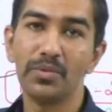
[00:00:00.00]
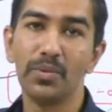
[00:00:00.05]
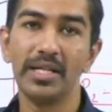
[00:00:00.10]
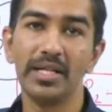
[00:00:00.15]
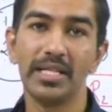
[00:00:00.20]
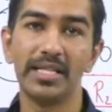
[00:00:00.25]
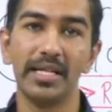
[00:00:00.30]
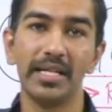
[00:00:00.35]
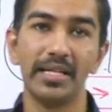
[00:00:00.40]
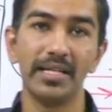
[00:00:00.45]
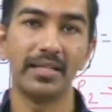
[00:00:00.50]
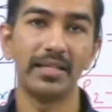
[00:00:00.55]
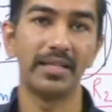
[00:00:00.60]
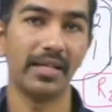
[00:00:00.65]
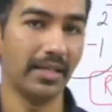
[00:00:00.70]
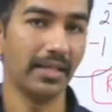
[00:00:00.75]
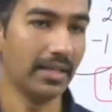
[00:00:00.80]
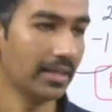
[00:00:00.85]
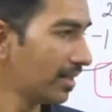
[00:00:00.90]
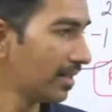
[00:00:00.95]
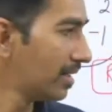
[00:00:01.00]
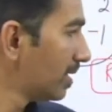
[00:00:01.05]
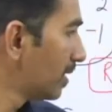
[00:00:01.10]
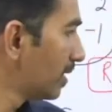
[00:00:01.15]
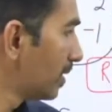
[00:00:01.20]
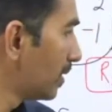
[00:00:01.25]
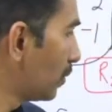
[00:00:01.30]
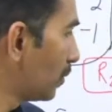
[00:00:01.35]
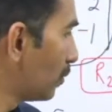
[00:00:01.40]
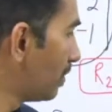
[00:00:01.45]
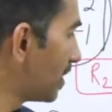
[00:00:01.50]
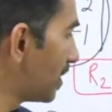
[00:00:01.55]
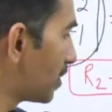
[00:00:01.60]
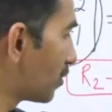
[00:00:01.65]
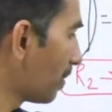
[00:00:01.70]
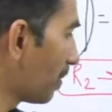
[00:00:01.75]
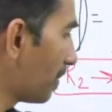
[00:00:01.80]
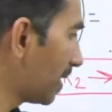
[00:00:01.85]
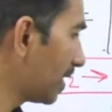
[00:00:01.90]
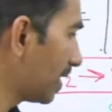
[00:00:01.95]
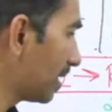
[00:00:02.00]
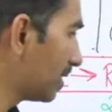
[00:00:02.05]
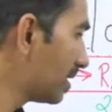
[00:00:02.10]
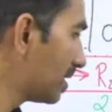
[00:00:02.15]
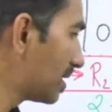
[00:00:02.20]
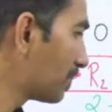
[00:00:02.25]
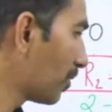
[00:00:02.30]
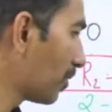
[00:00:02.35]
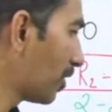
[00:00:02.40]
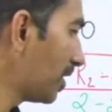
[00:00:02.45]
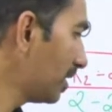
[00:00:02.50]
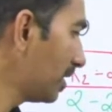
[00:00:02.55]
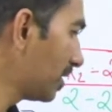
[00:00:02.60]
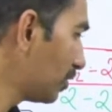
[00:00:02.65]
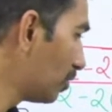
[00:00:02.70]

Once that is done, you'll be stopping at this point.